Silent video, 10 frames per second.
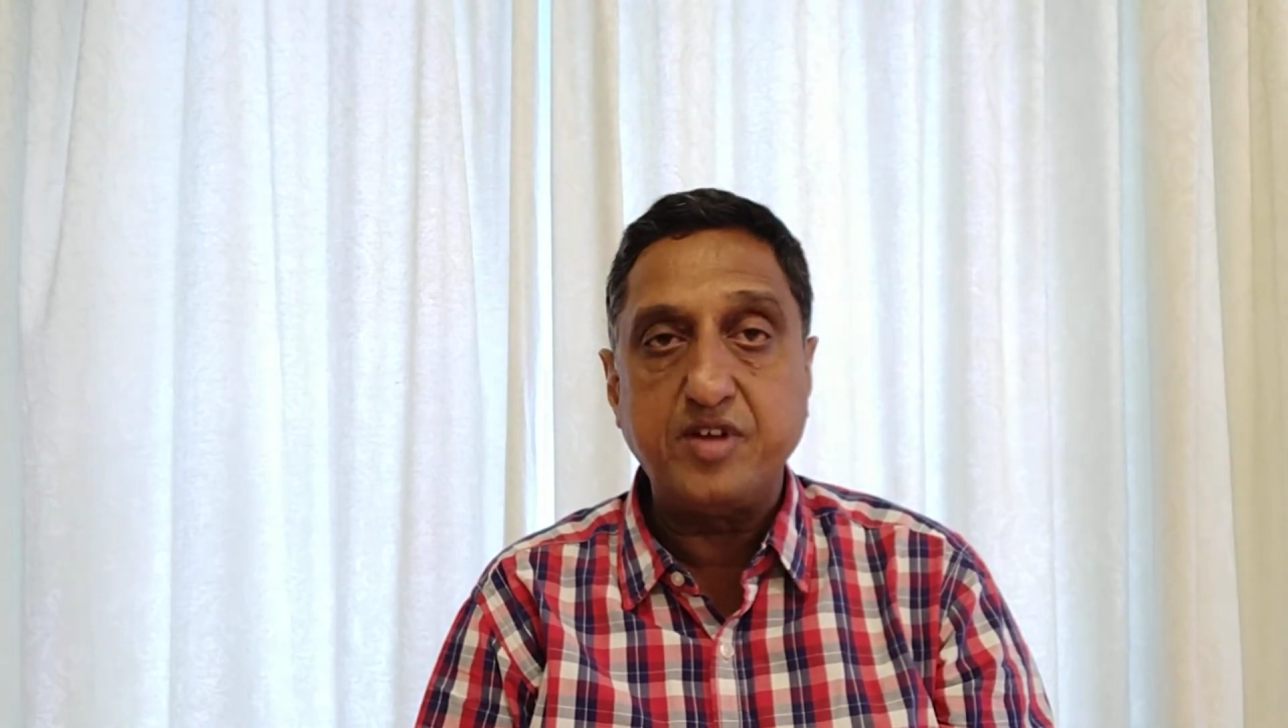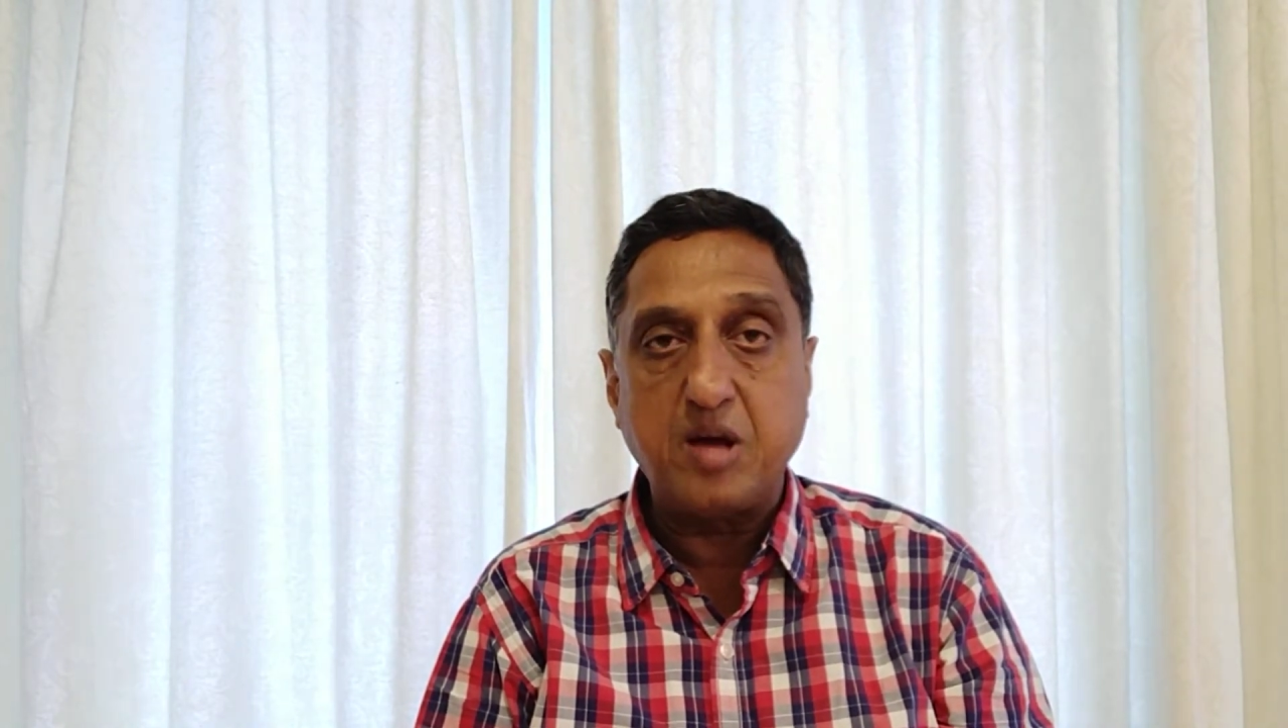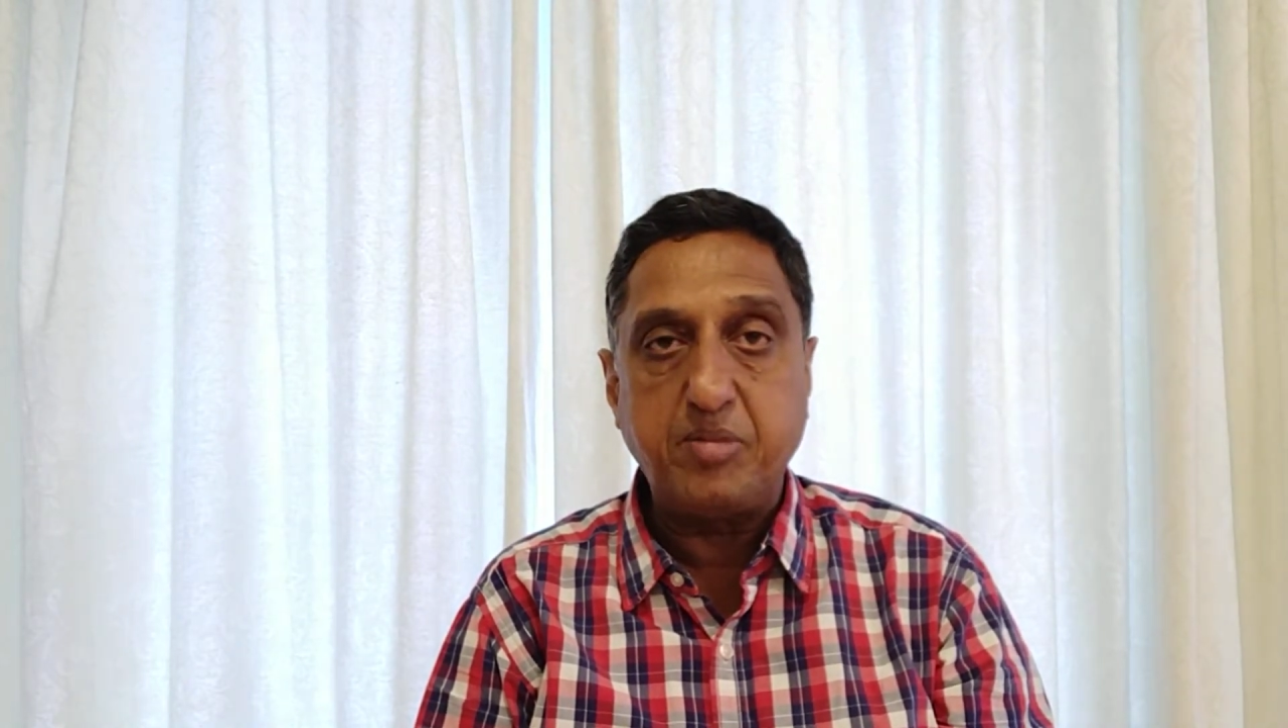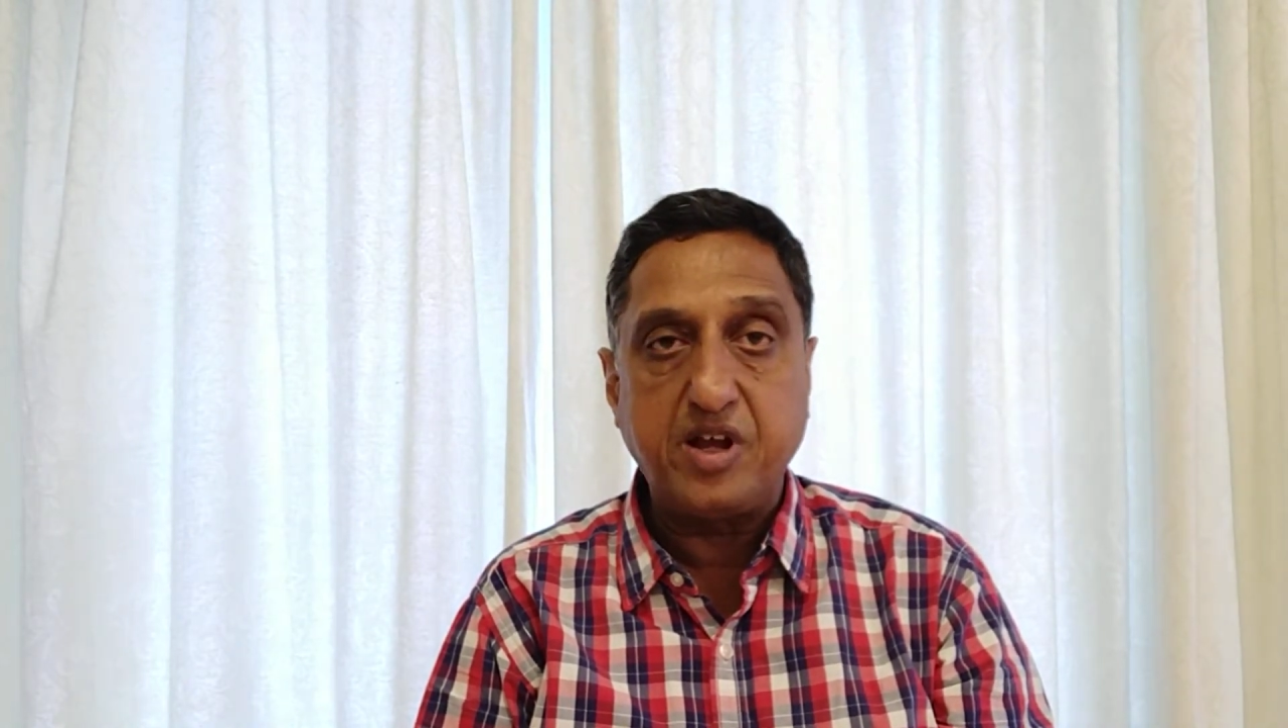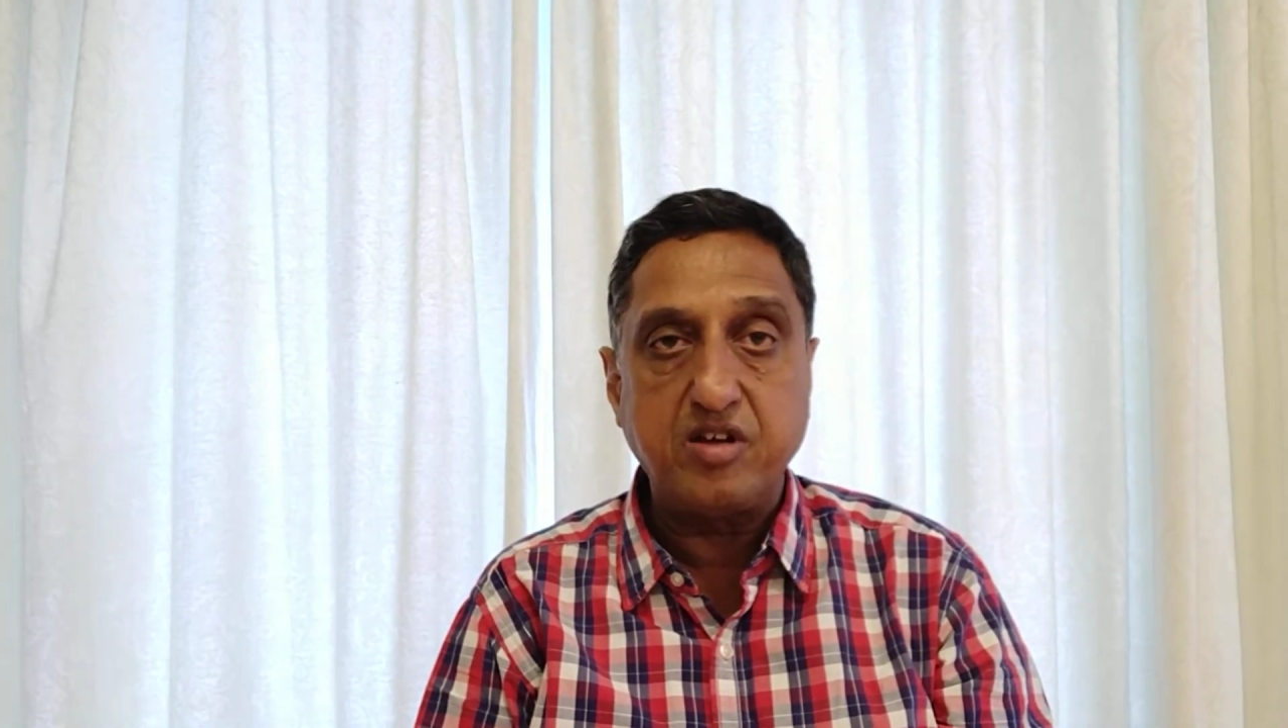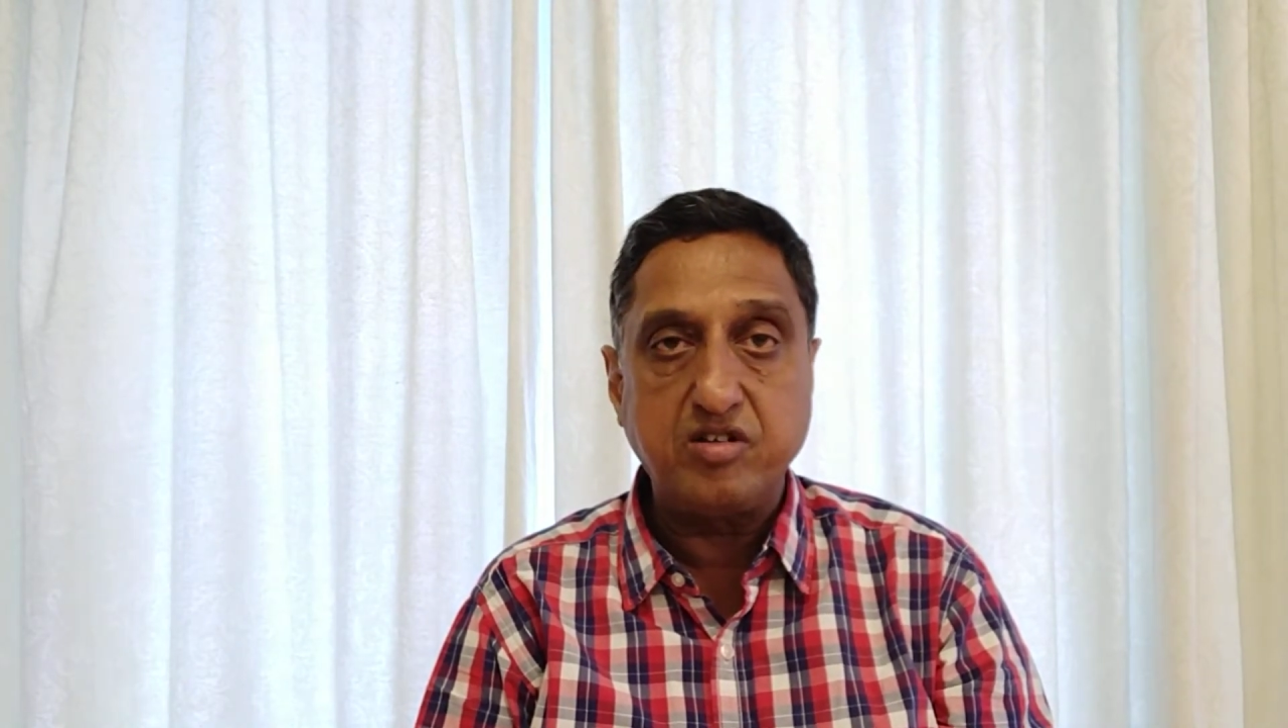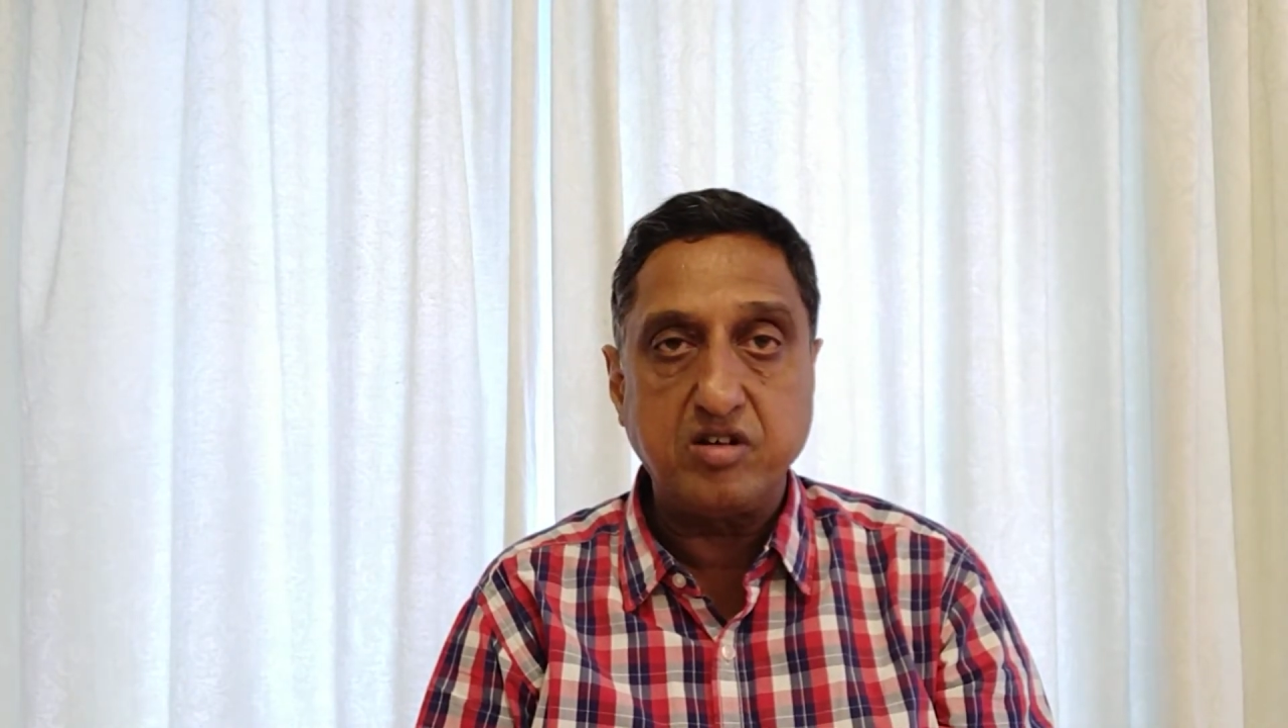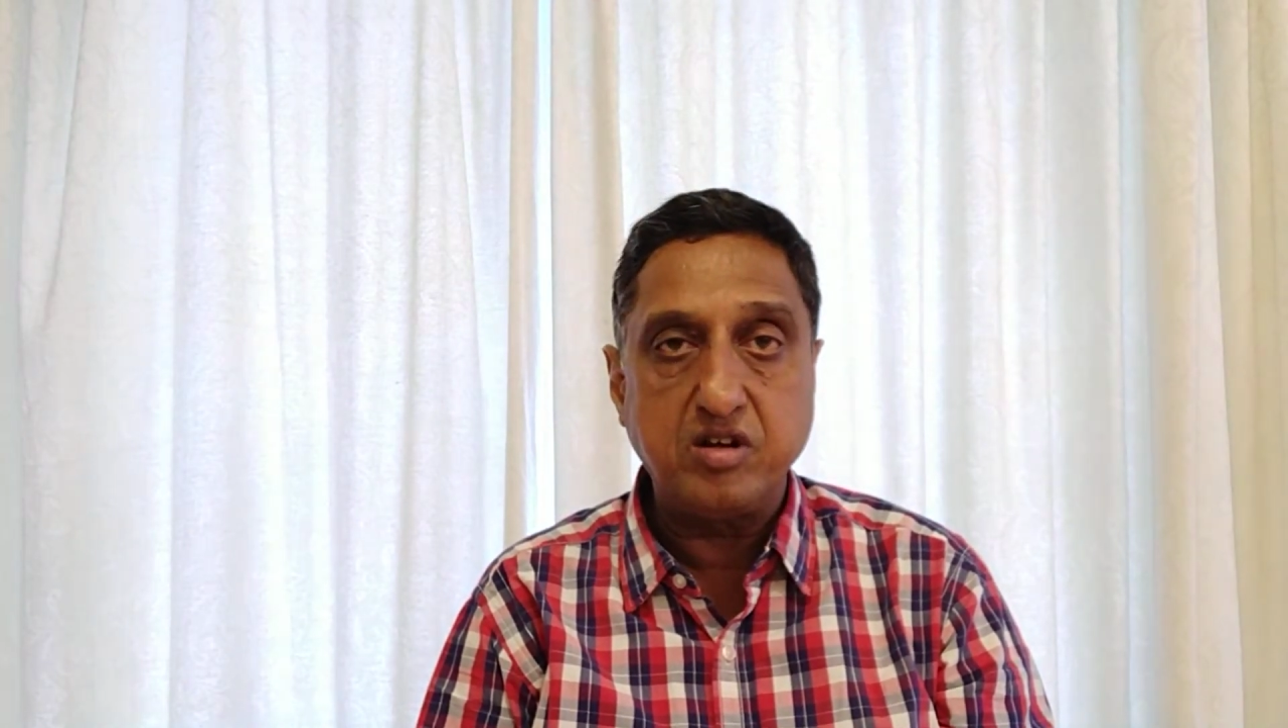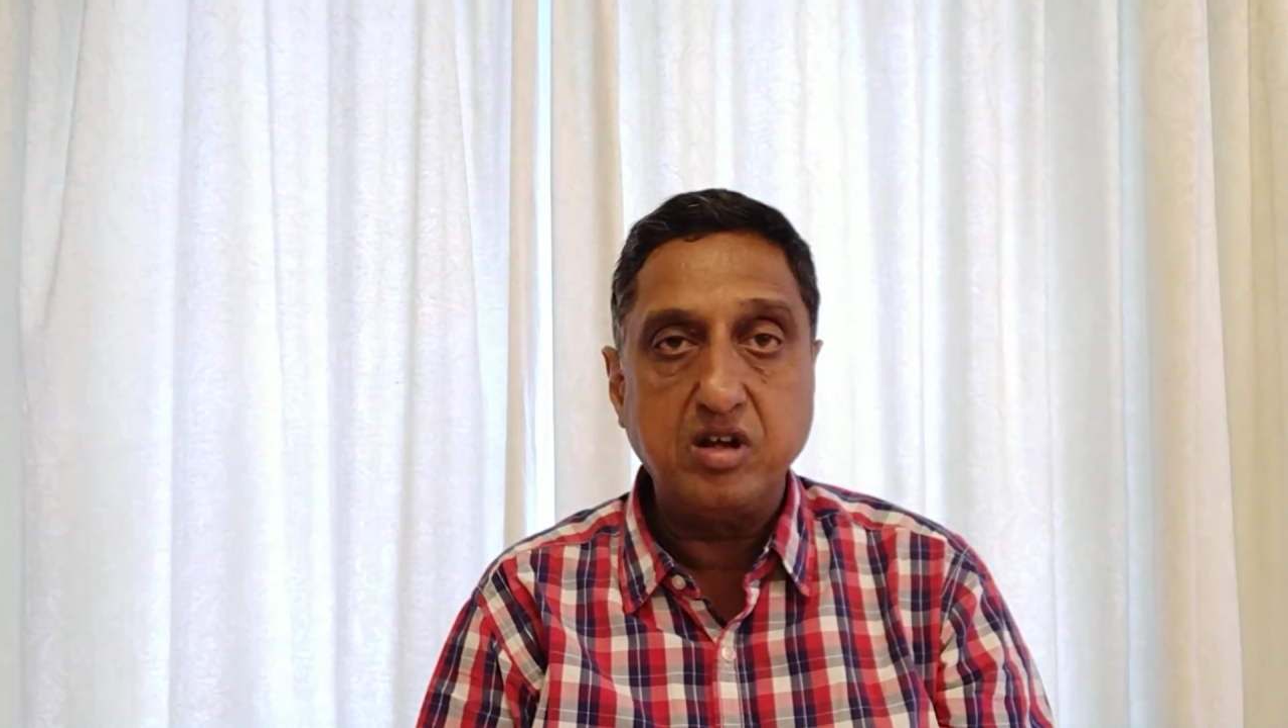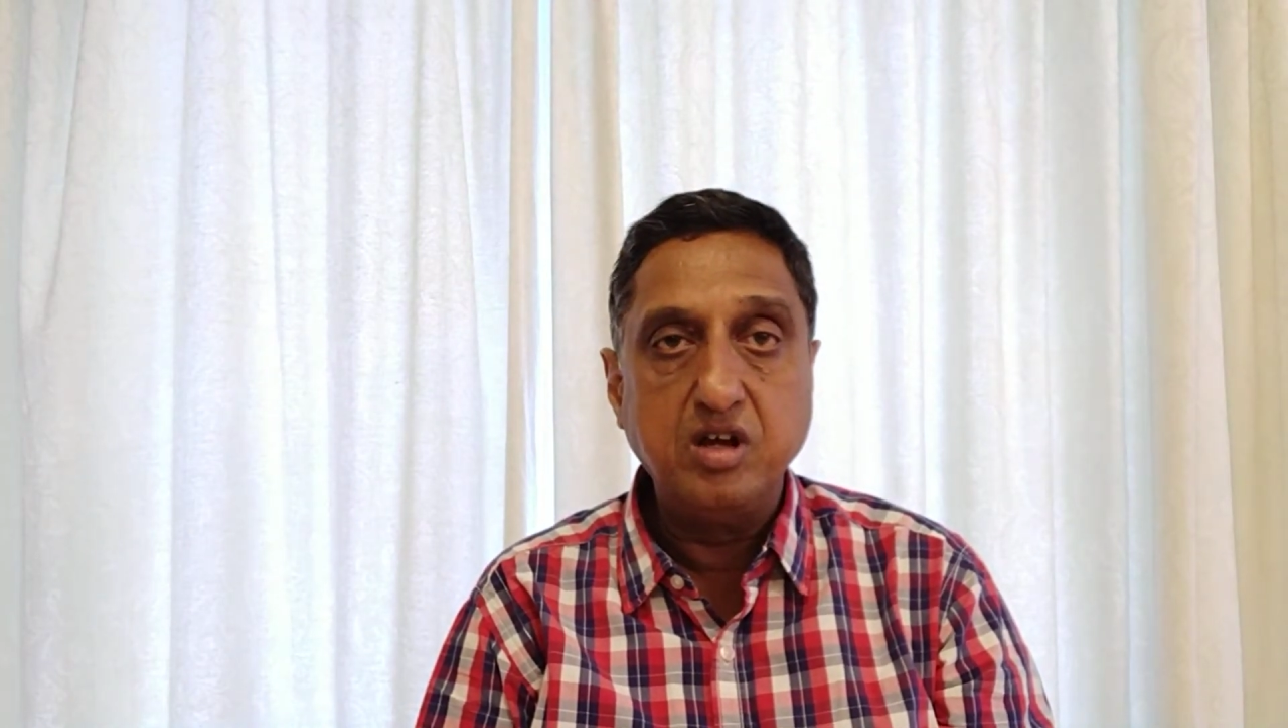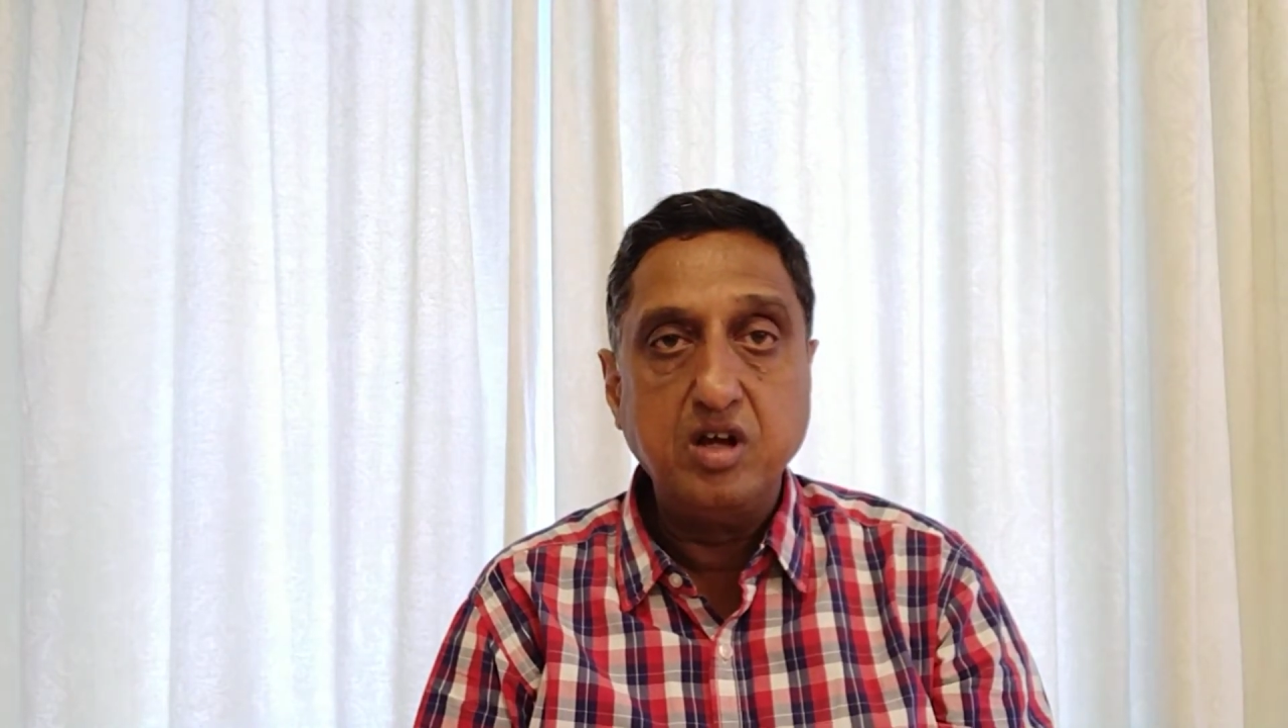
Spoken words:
the application,